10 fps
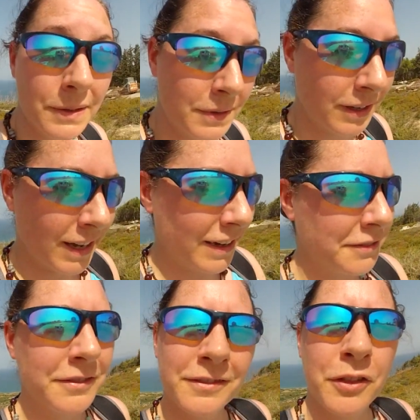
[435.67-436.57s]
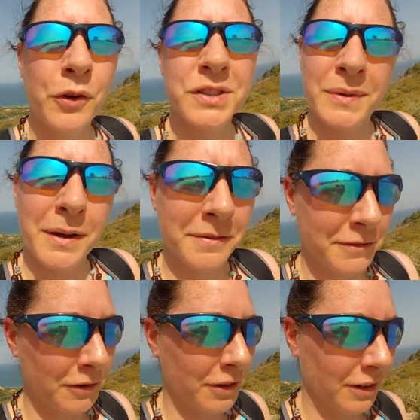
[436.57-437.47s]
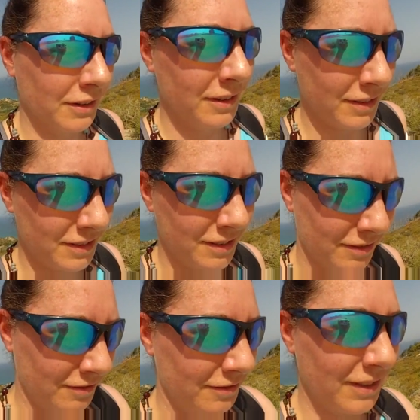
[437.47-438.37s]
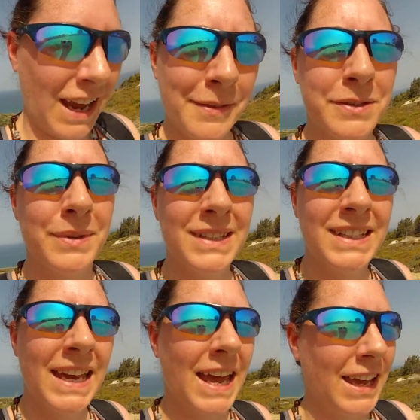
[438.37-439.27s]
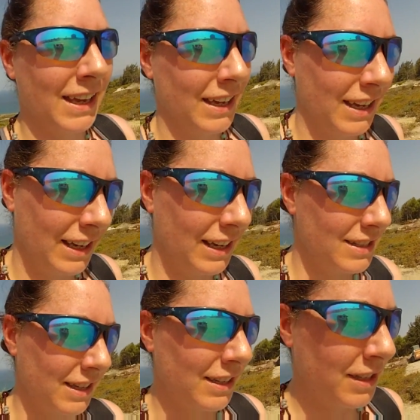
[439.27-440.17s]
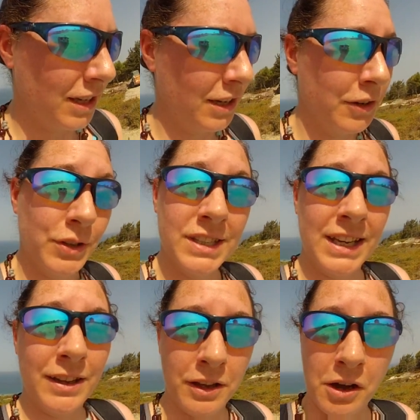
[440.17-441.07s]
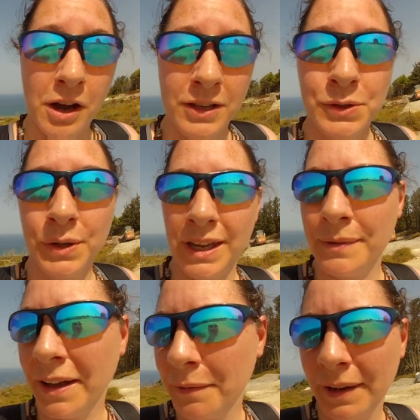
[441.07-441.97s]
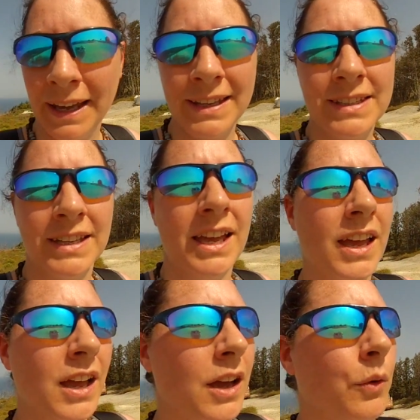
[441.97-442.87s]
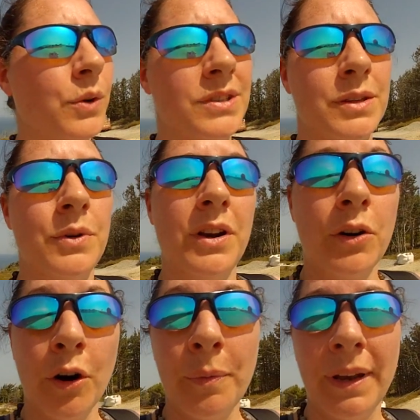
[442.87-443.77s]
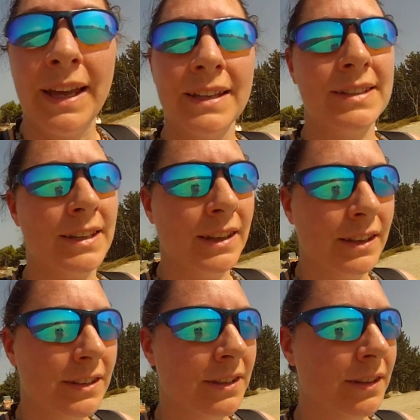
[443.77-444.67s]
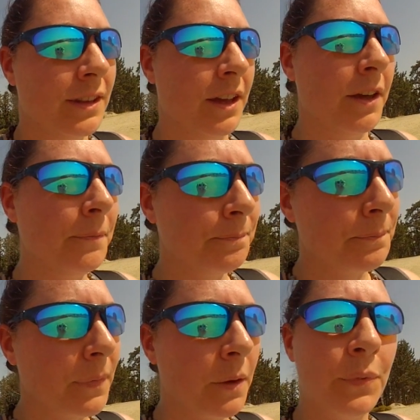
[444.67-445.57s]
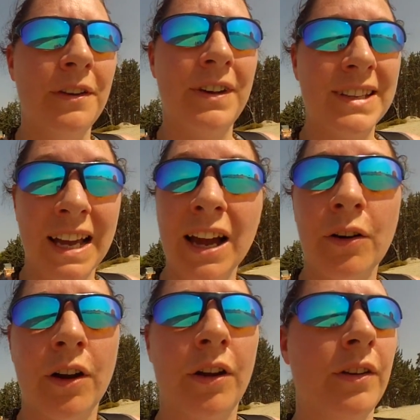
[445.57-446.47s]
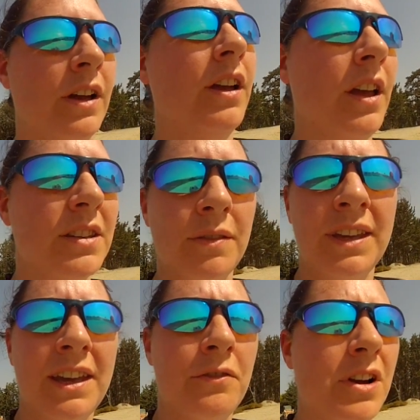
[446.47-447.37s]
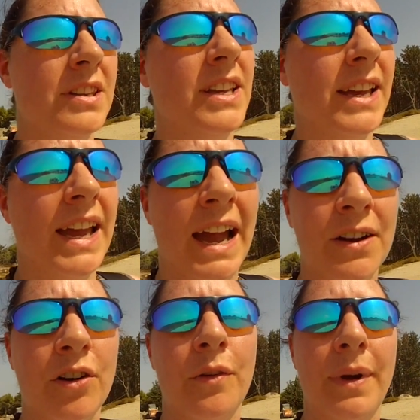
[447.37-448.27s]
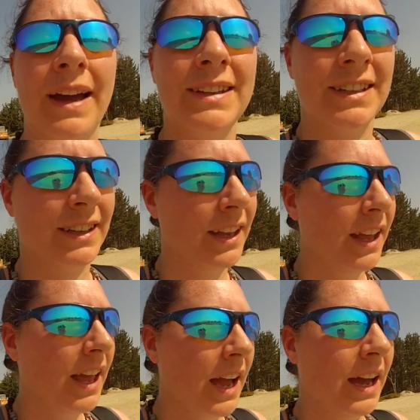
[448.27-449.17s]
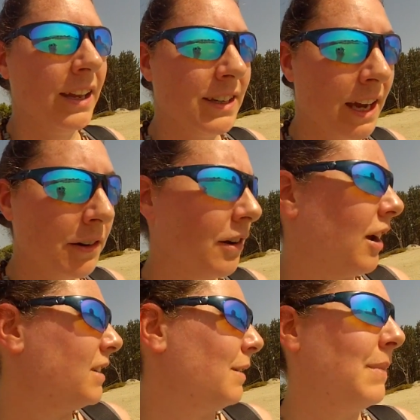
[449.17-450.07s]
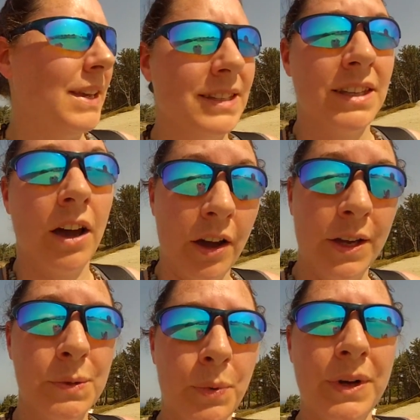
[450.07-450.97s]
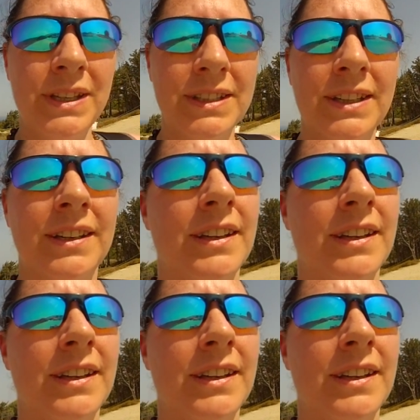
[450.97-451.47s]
Something I hadn't thought about before and came to me today listening to Xristina the guide talking about the place was the word acropolis and the prefix acro, so thinking of words like acrobat, and acro actually means the highest point.